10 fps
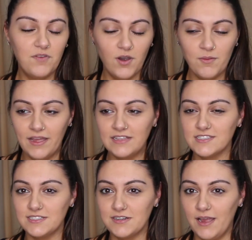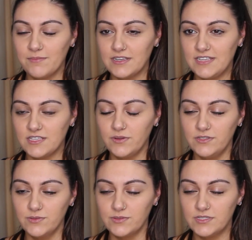Follow my Instagram because that's
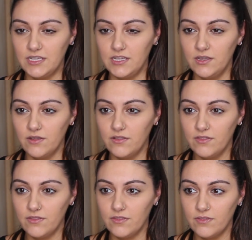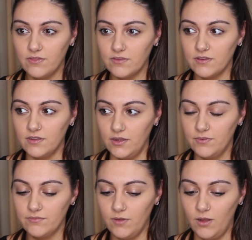when you'll see, you
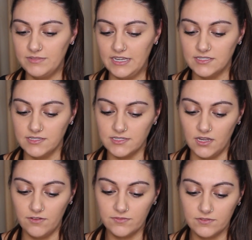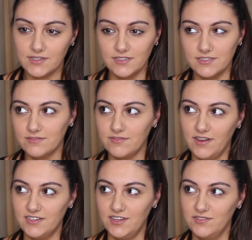know, updates and stuff. Because
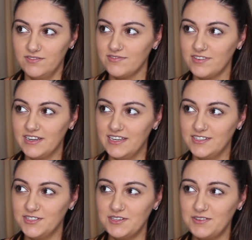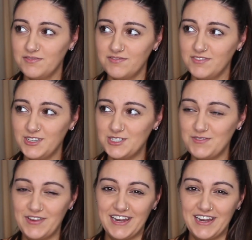I don't really do YouTube